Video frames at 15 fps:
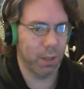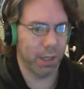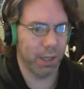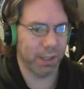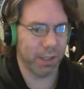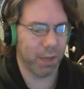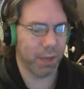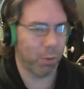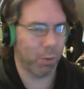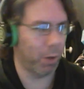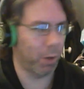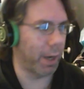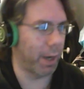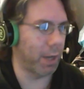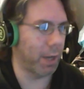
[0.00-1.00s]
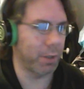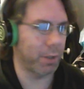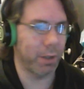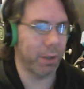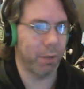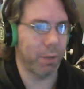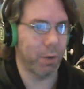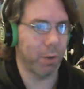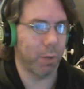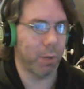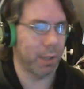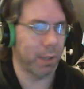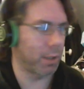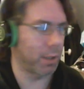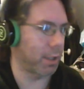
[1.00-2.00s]
He's at work right now, so I don't even know why
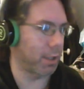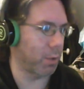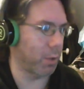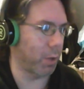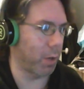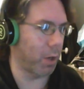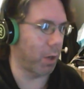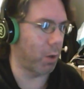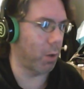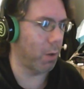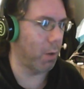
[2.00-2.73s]
he's on Discord at all.